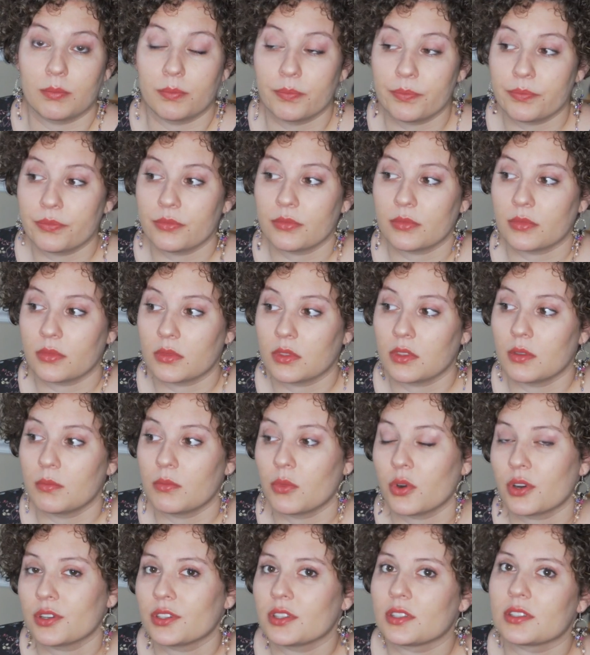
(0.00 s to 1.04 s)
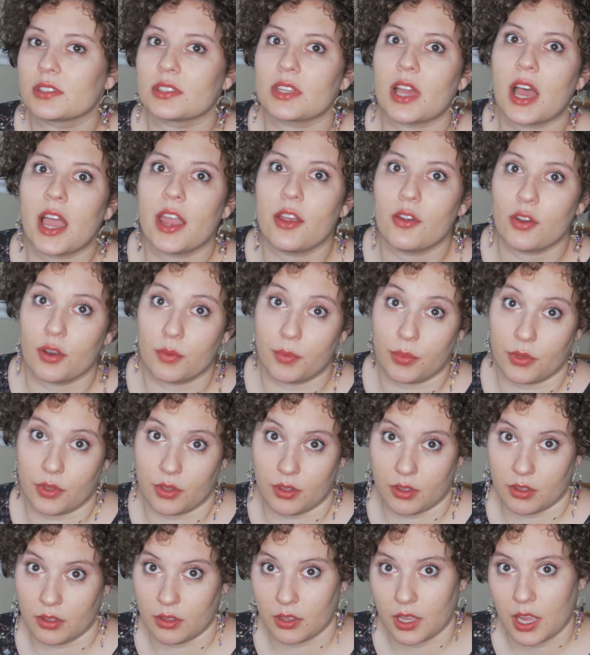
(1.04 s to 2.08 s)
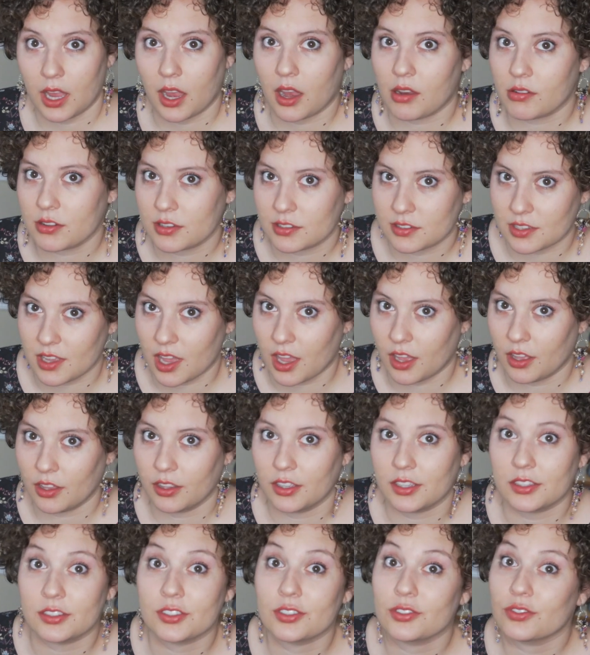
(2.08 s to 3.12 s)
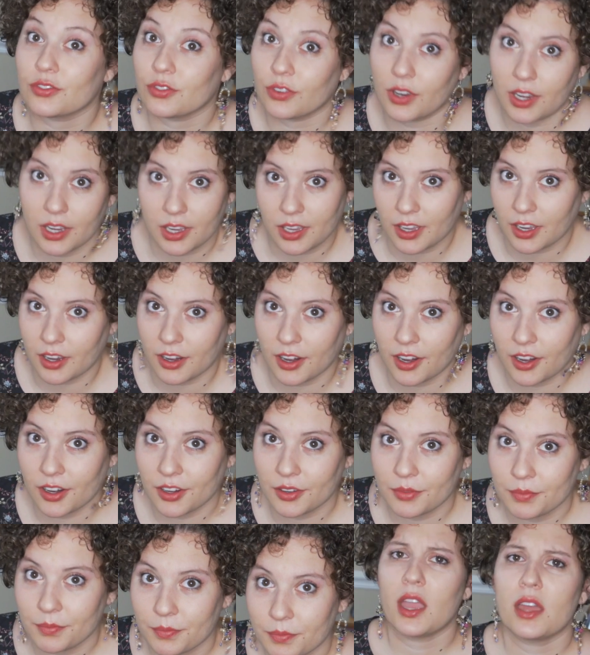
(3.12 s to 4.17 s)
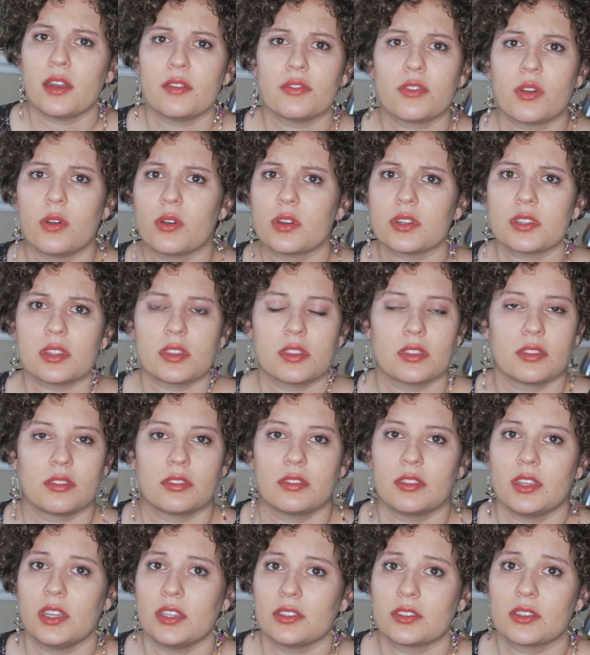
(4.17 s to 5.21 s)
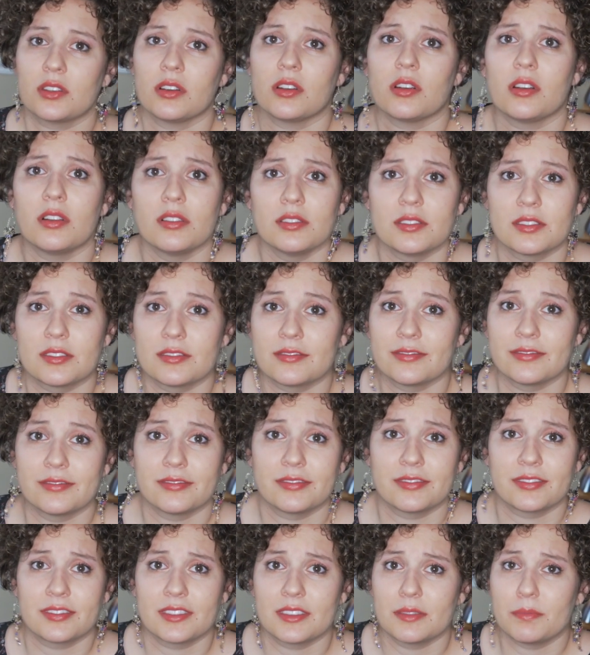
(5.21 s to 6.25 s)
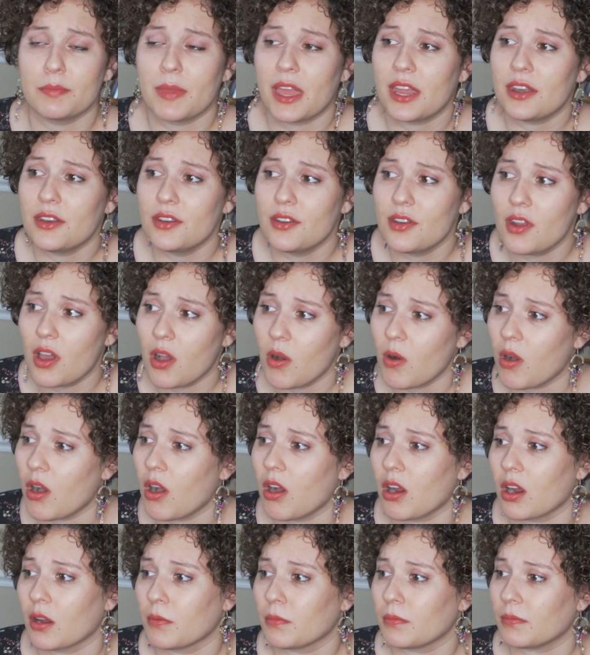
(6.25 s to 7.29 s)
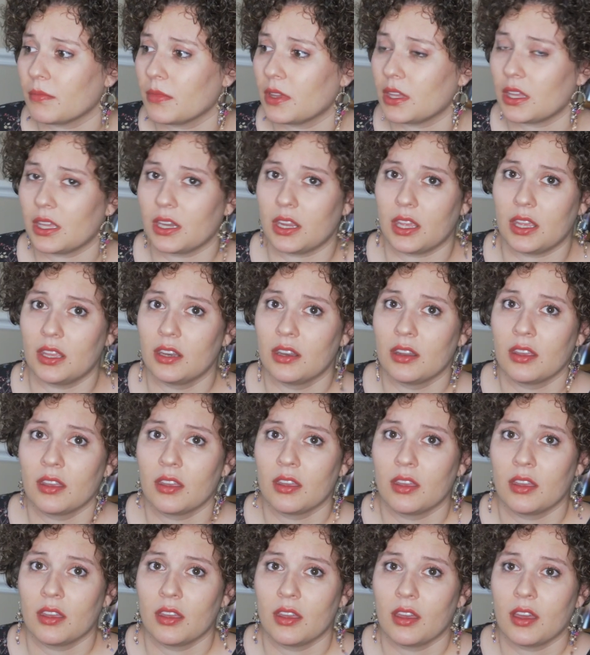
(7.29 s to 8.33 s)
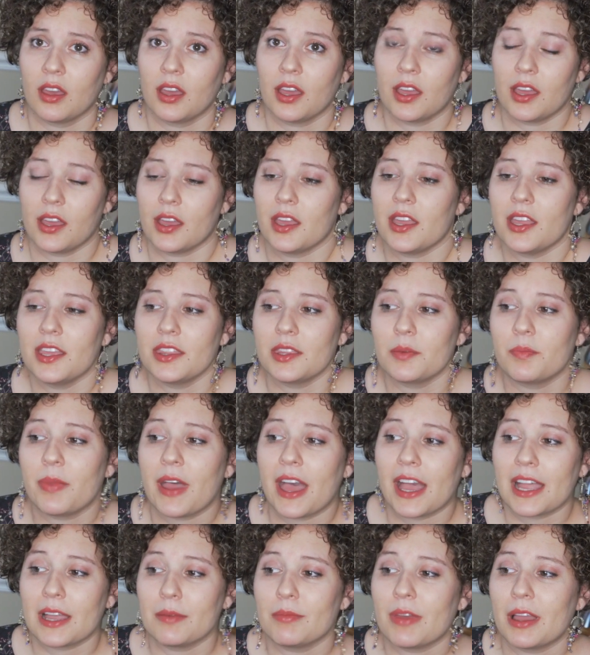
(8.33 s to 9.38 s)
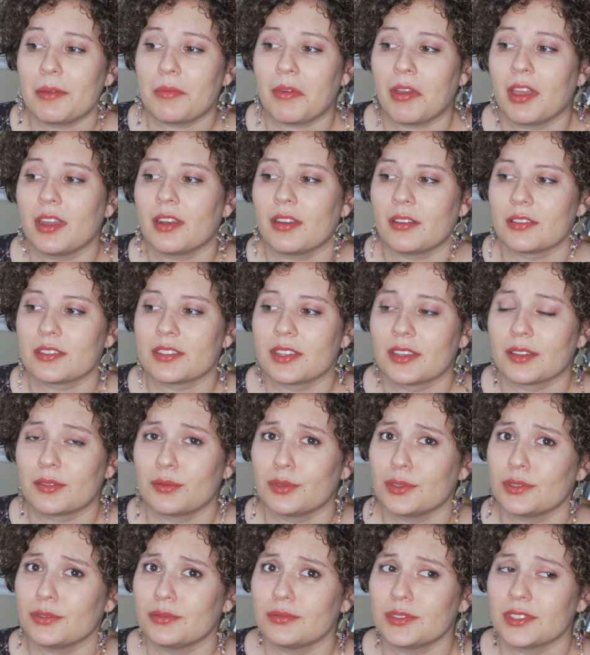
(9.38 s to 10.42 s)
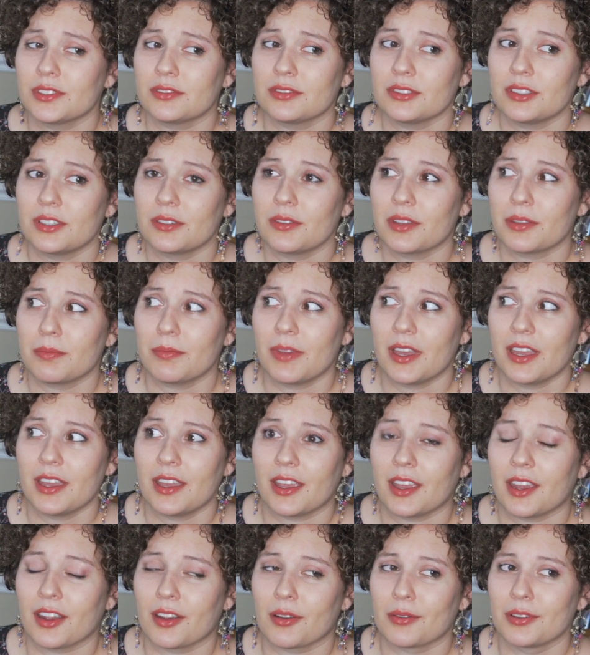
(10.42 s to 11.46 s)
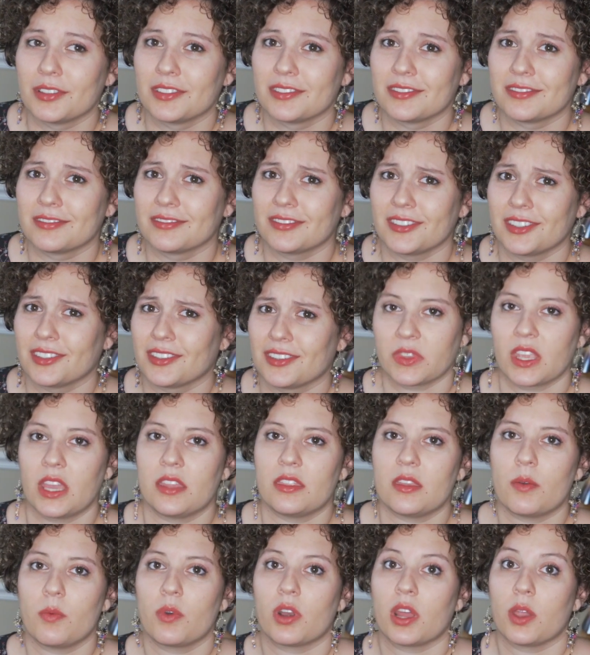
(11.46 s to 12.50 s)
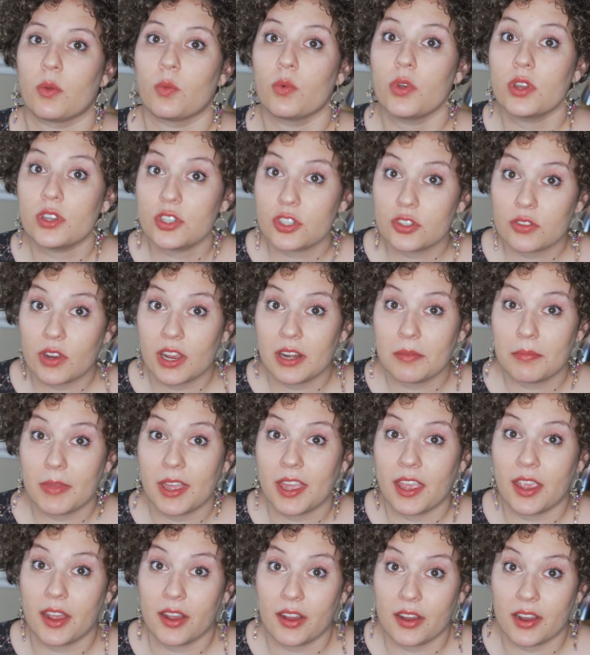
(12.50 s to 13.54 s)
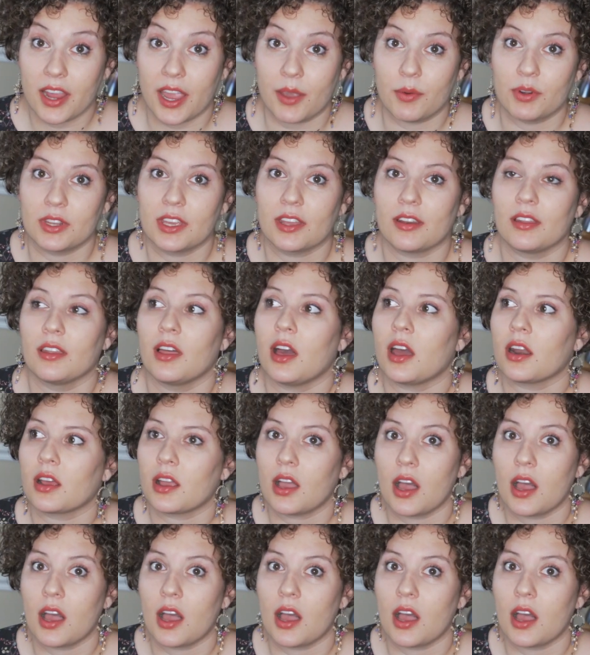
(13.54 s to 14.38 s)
more desirable hairstyle is straight hair. And of course, these girls meant no harm in it. In the back of my mind, I was like, well, what's wrong with my hair, you know? And then when I would straighten my hair, I would get a lot of